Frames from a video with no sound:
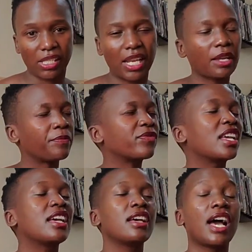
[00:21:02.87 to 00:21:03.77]
Like,
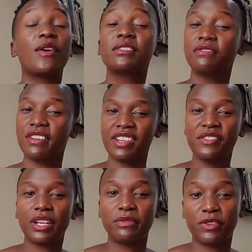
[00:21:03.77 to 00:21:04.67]
I was very
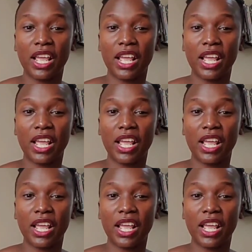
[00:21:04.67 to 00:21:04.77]
grateful.